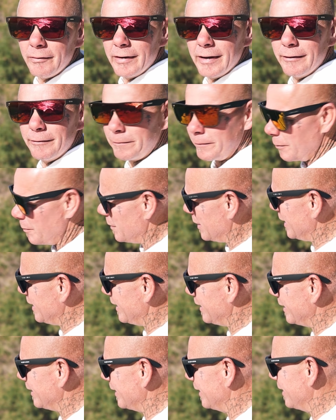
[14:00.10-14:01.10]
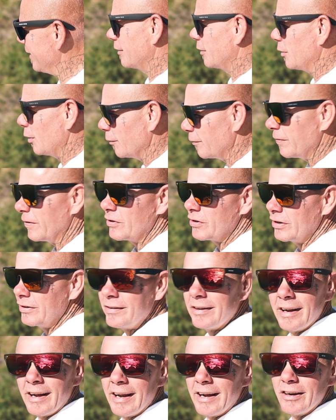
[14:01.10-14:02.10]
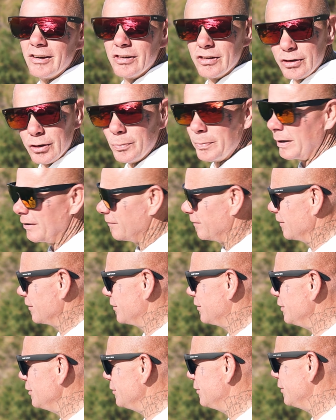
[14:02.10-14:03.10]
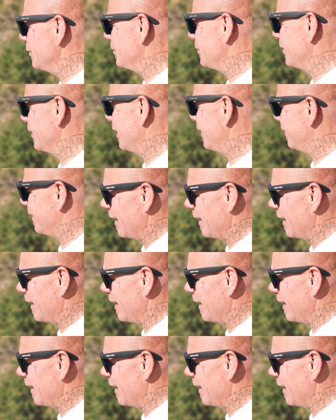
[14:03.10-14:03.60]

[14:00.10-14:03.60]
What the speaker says: it for me is go fishing today, shoot my first YouTube today.